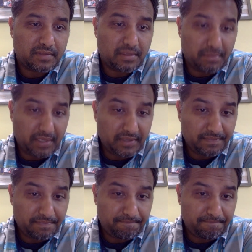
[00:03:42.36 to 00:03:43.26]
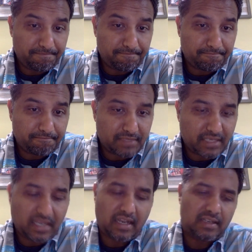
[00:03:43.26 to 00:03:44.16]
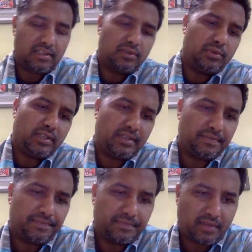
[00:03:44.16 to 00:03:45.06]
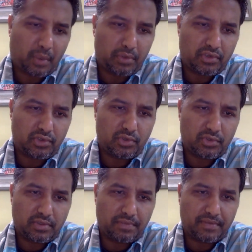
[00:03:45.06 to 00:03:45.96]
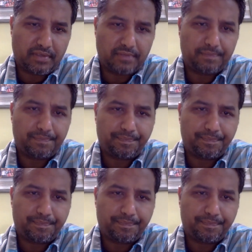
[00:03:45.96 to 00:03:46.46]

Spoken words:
Amen? Hallelujah. I want to show you something.